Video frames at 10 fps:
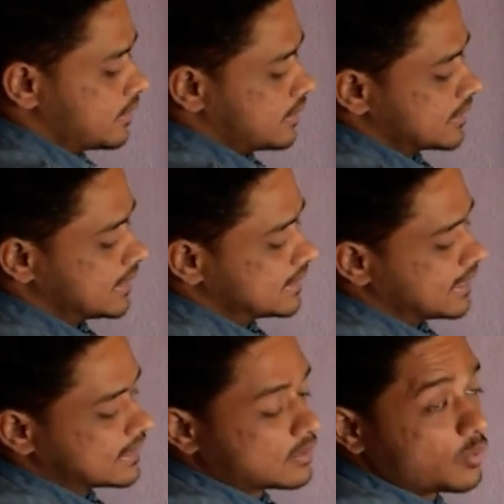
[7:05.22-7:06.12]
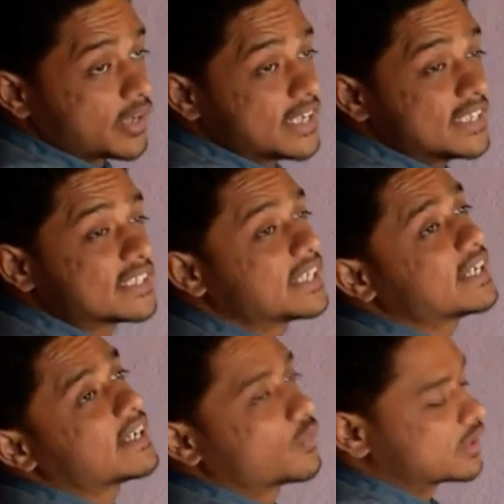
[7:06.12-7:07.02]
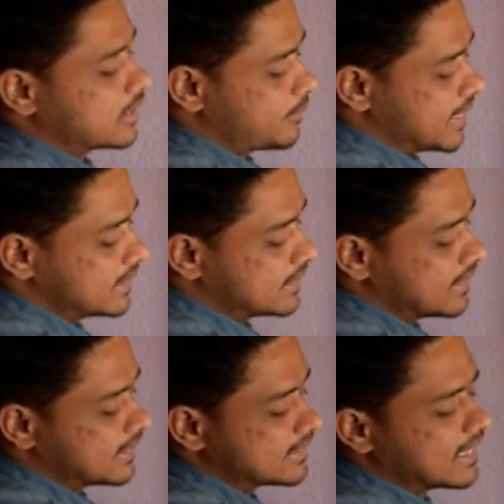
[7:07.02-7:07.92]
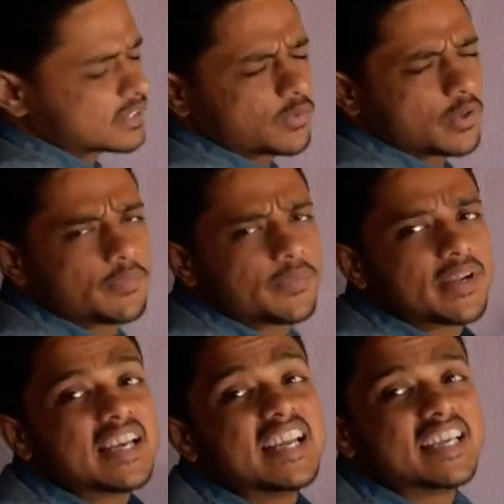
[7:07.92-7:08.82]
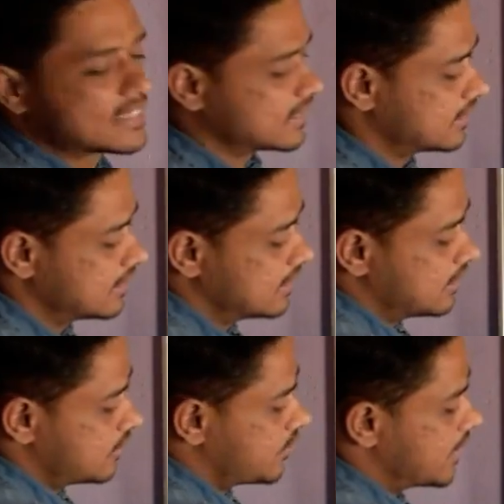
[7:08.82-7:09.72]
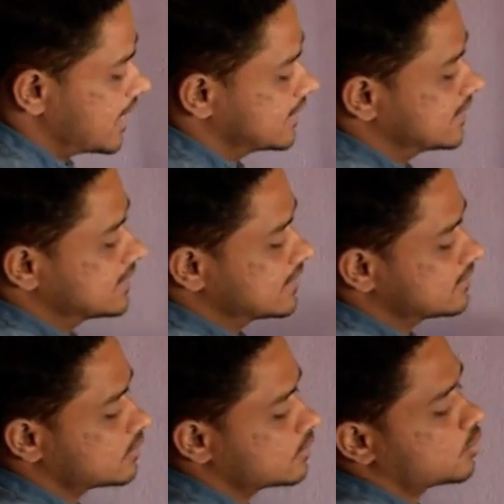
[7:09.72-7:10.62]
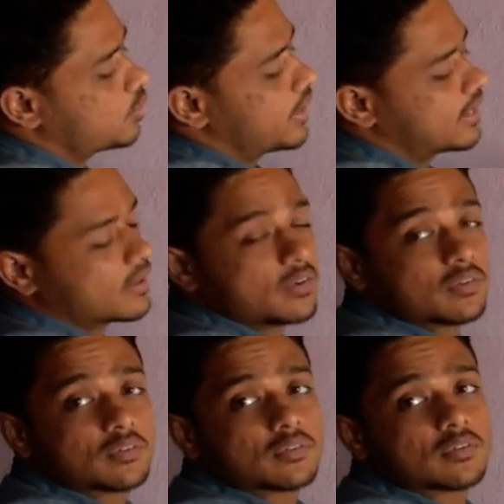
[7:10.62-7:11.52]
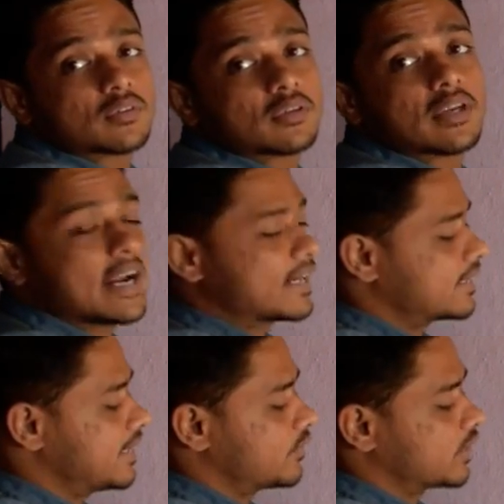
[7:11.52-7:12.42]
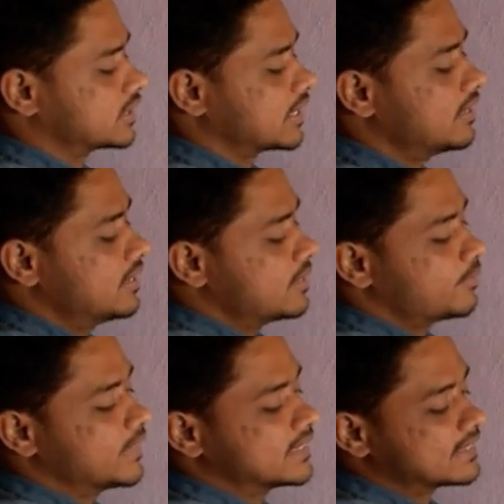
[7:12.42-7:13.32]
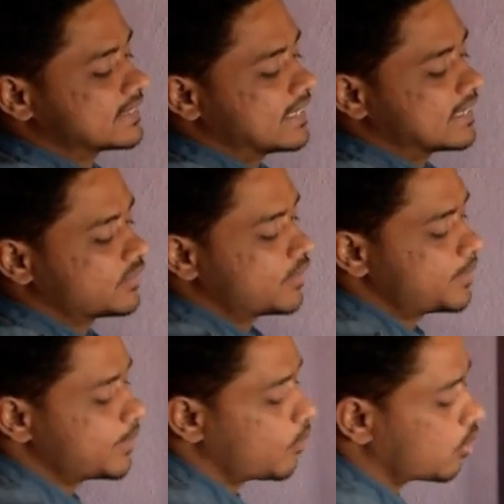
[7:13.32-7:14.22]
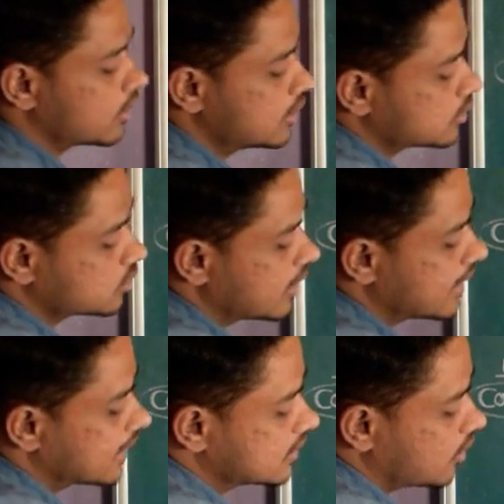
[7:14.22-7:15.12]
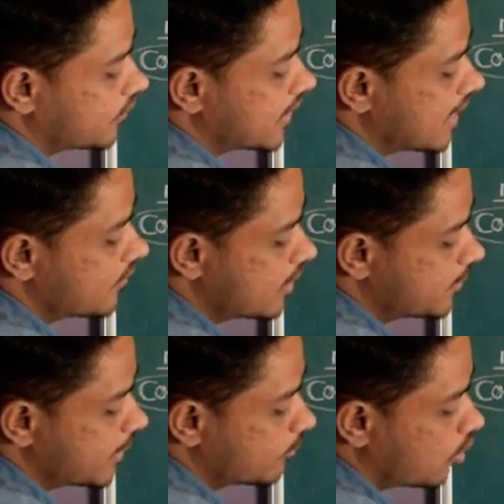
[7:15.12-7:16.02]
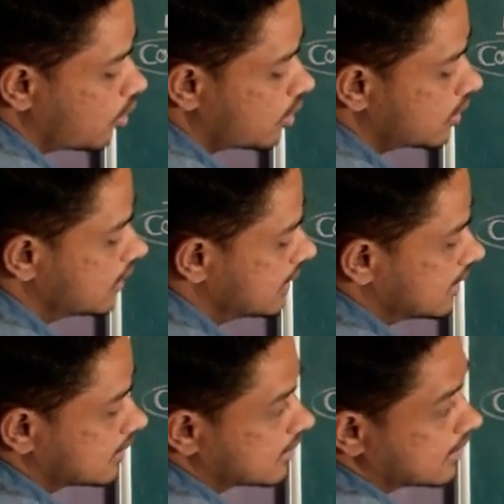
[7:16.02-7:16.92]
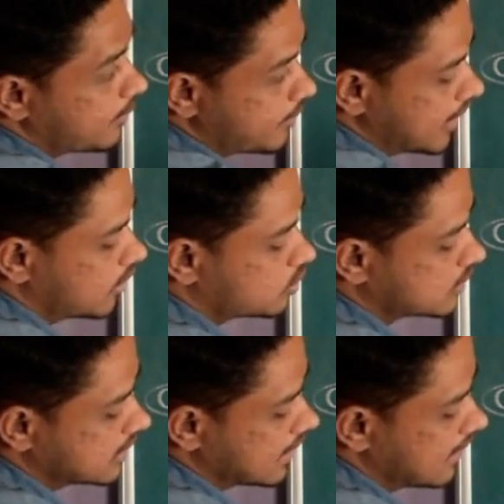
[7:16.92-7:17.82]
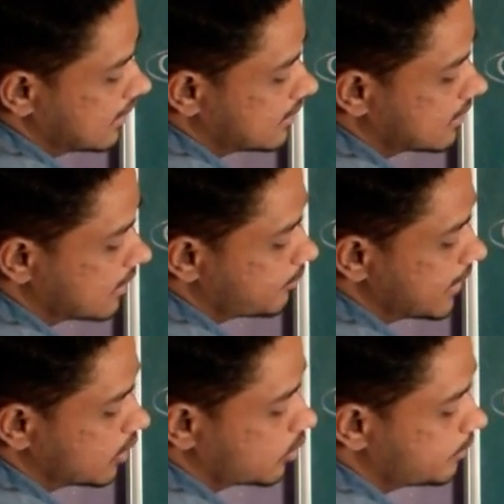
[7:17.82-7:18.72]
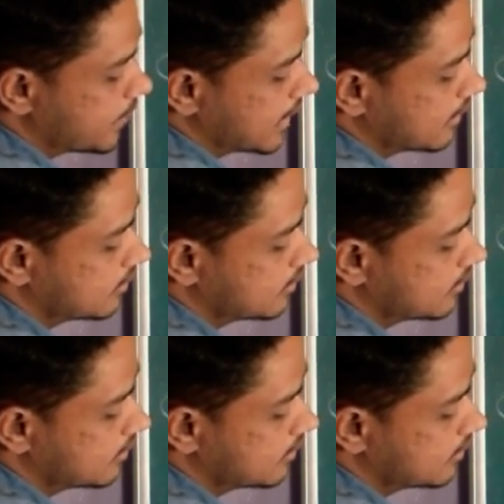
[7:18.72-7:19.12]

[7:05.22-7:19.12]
Since it is going easily, inversion means its energy will be least, whereas this is going lately, inversion means its energy will be more. So energy of A will be more compared to C compared to B.